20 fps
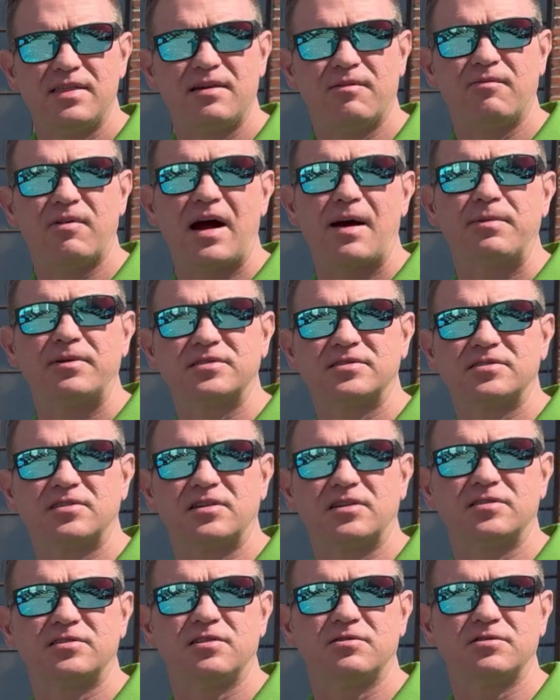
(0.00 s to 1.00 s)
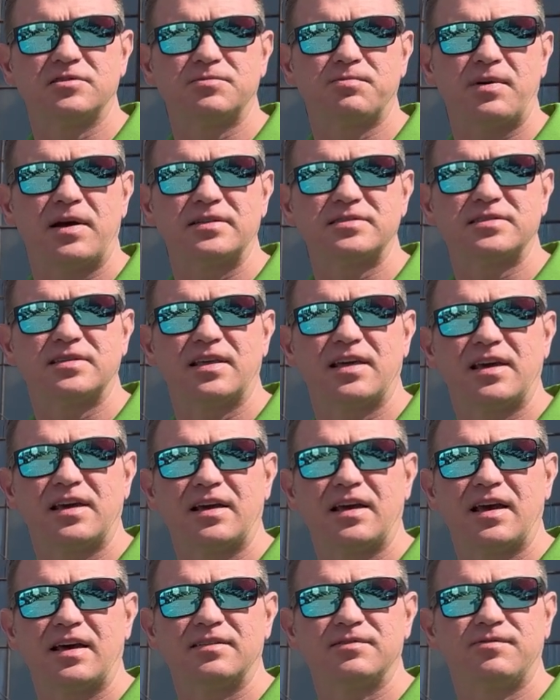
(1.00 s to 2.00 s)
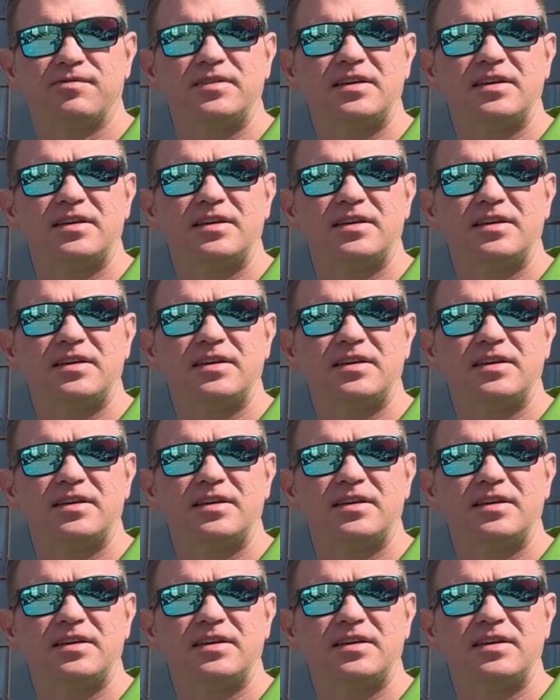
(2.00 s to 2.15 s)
Then Robert's gonna do his best thing of